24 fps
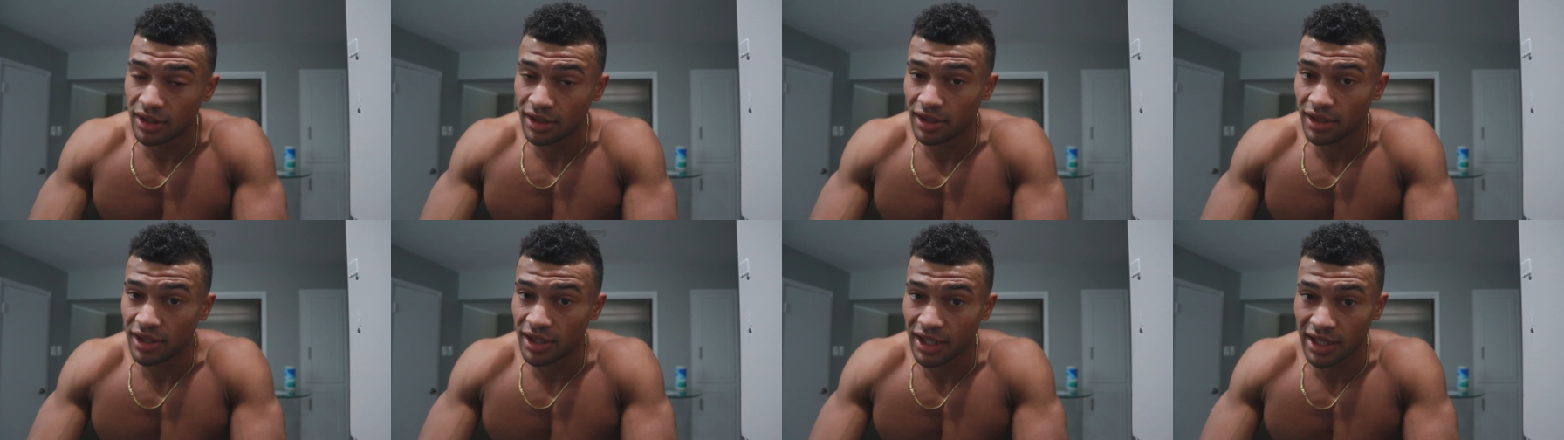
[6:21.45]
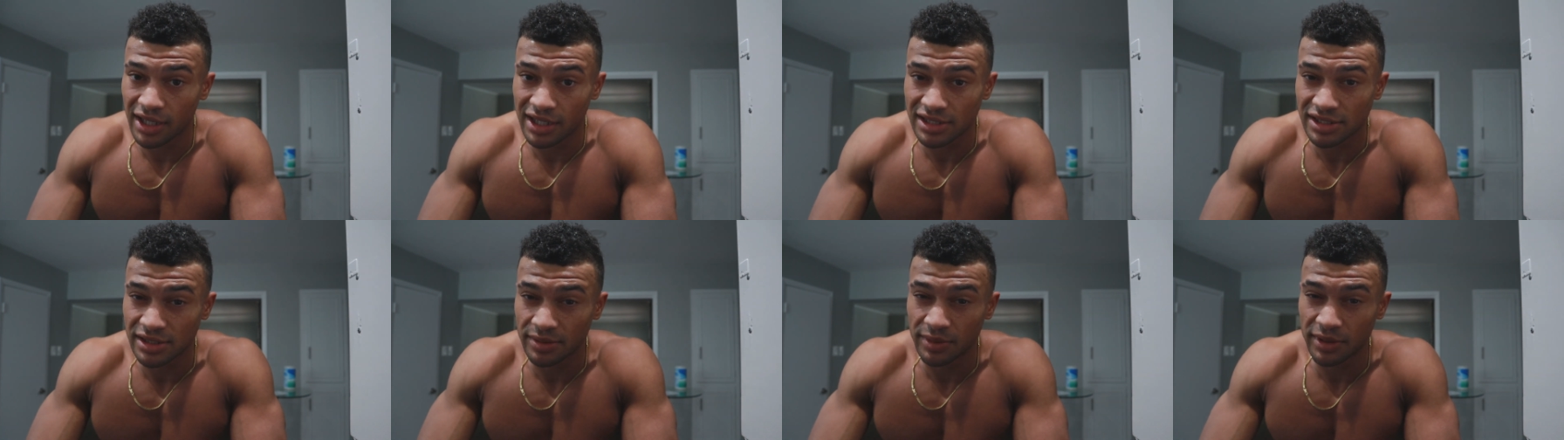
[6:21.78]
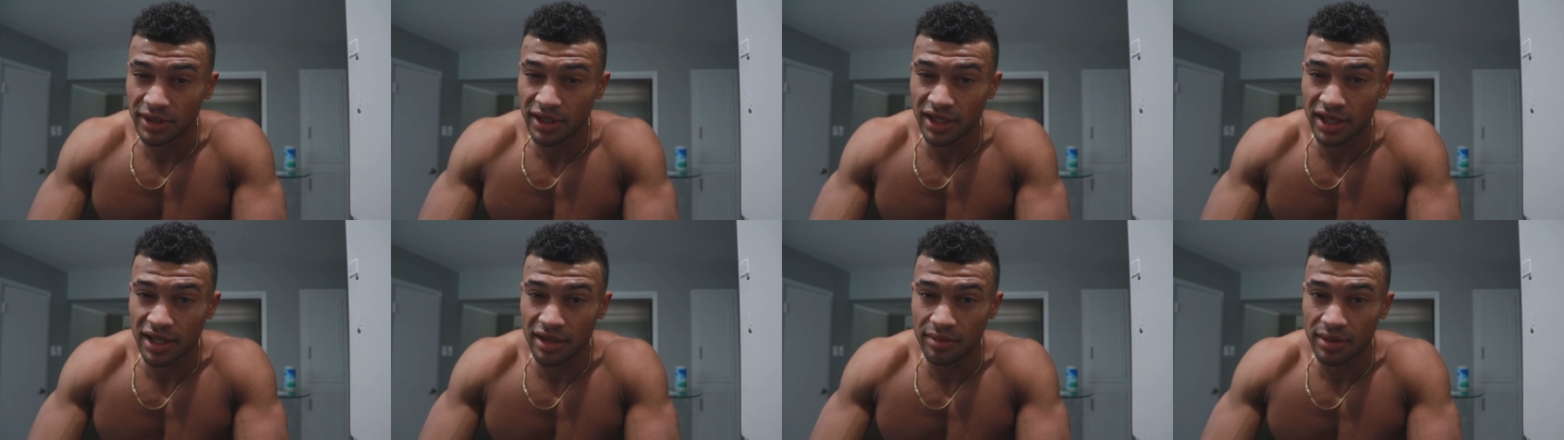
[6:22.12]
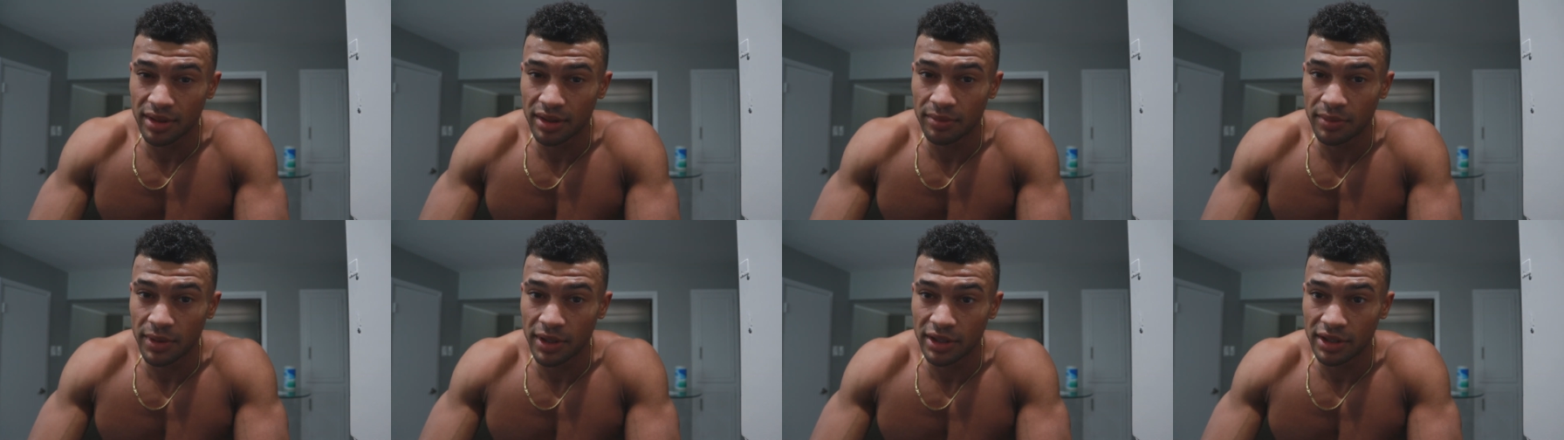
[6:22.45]
I got something that came
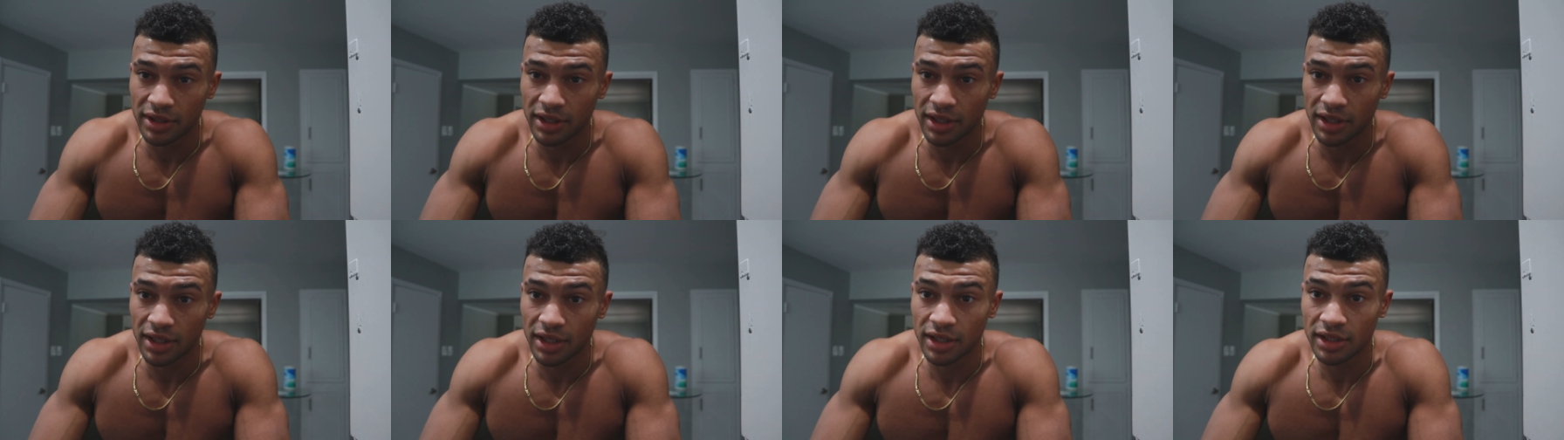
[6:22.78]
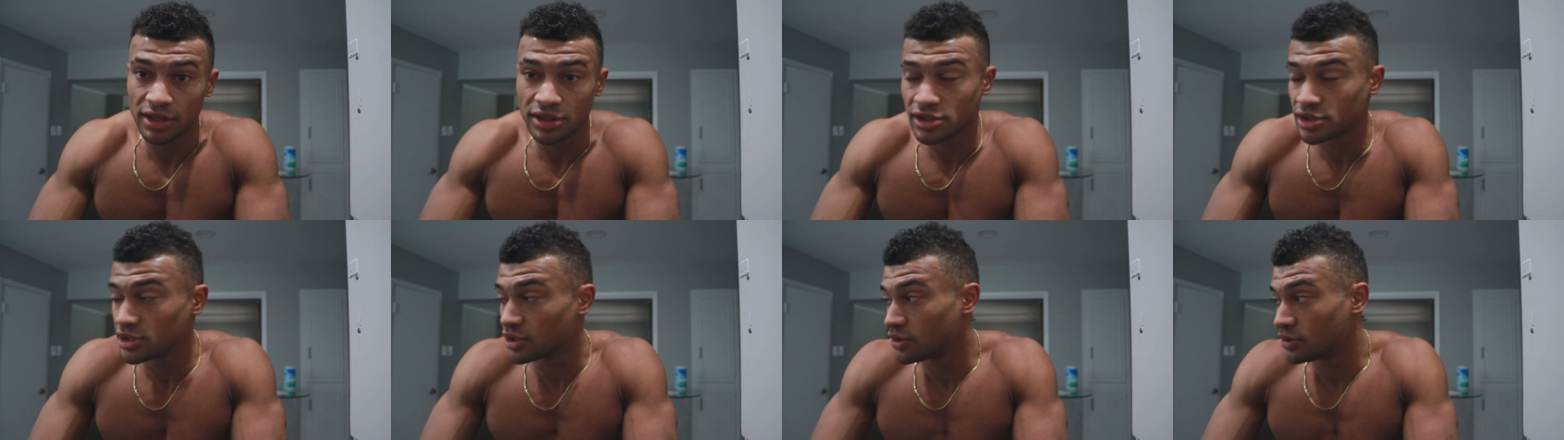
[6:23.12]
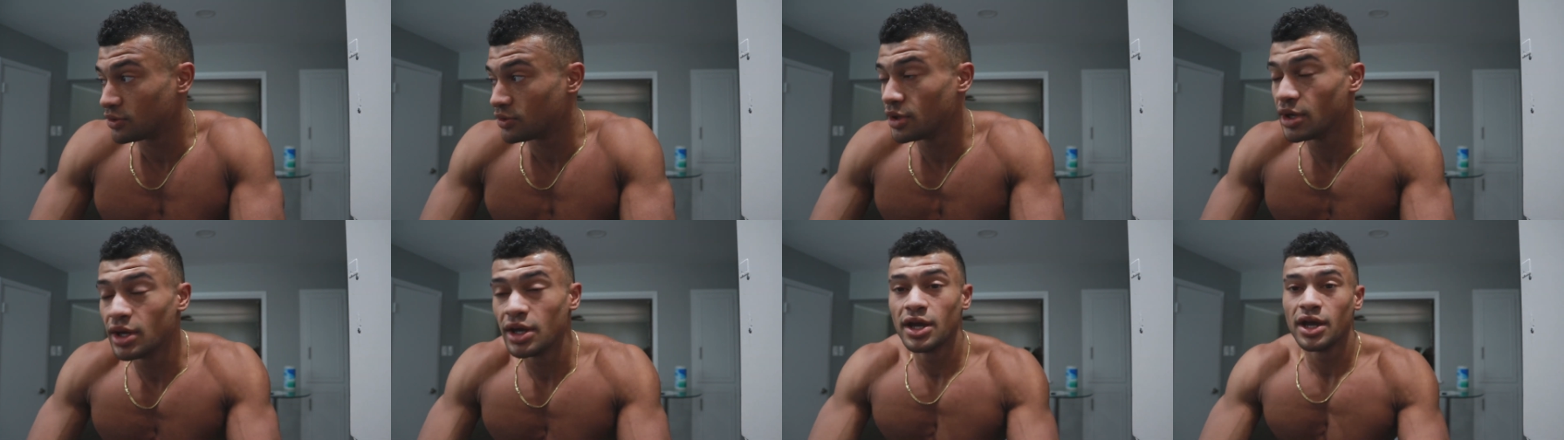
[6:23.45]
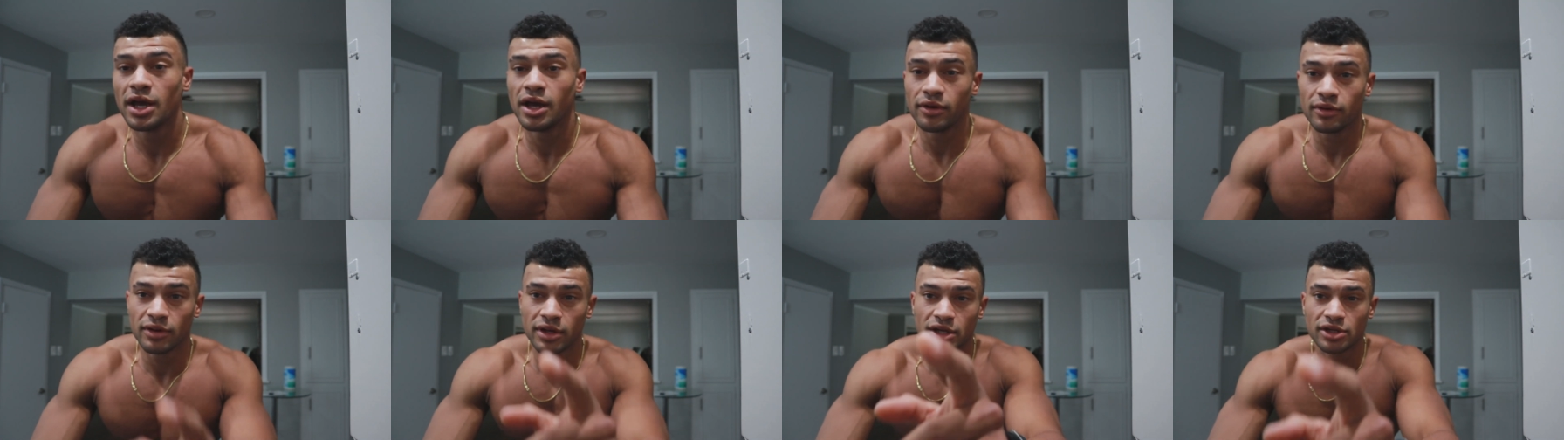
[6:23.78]
in the mail today, so
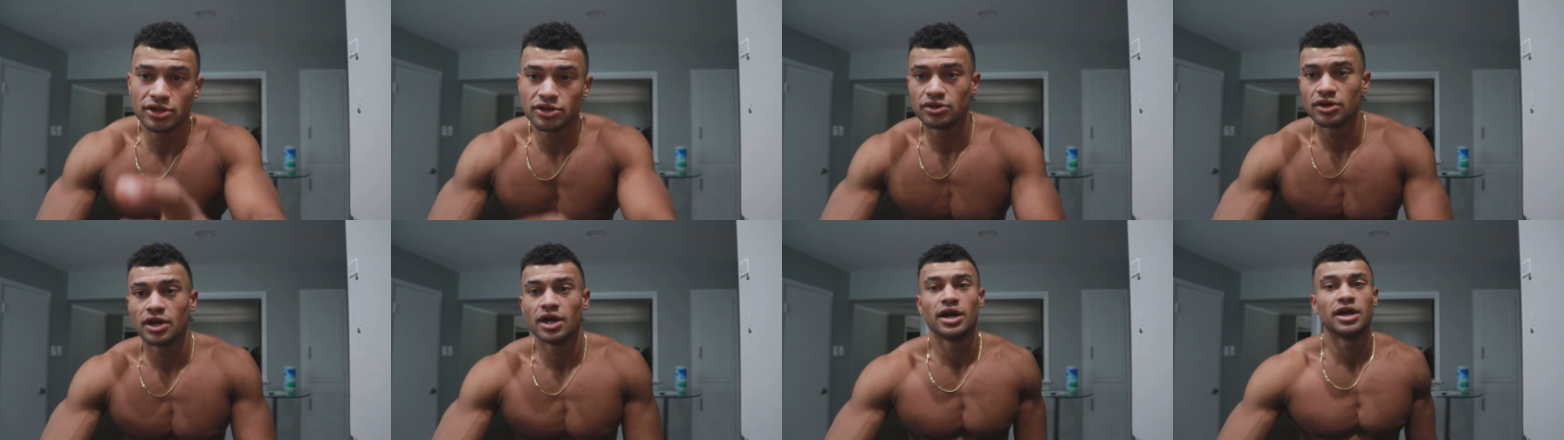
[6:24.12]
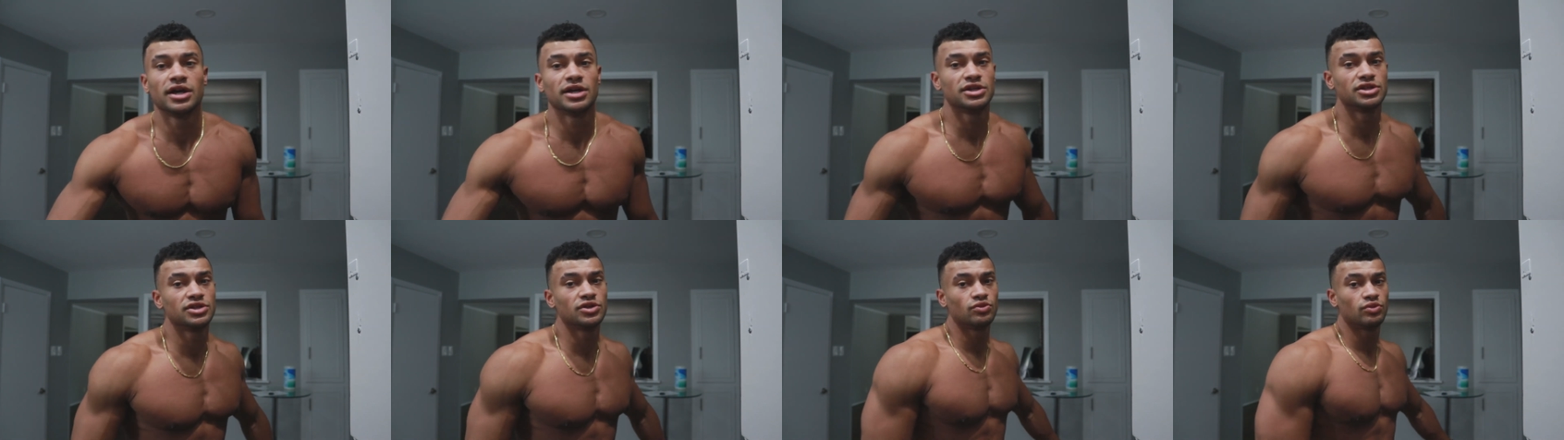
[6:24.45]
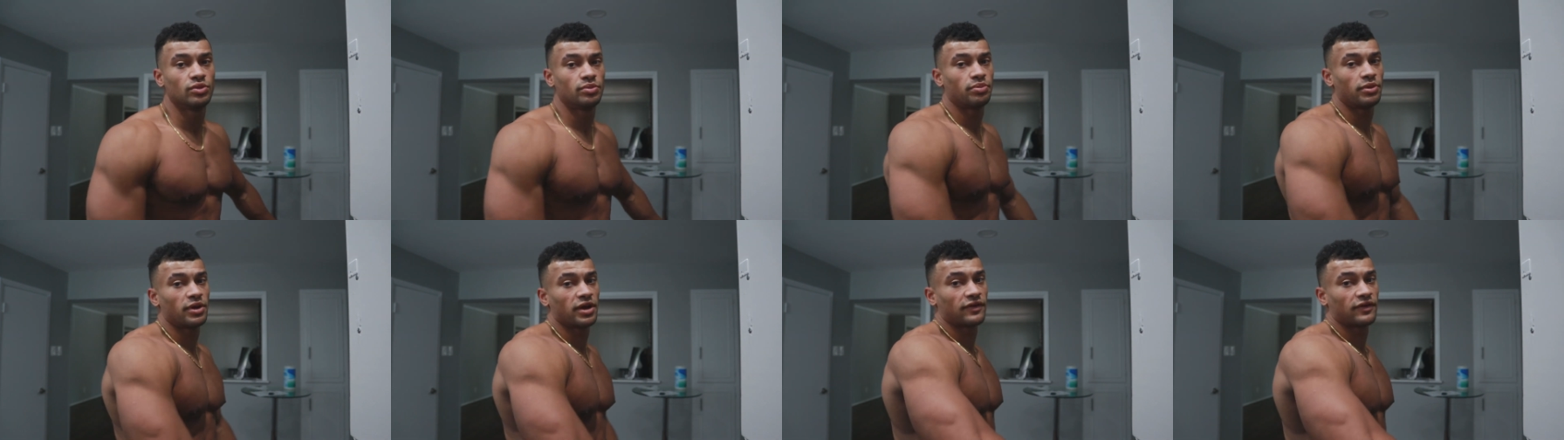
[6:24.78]
I'll catch you guys with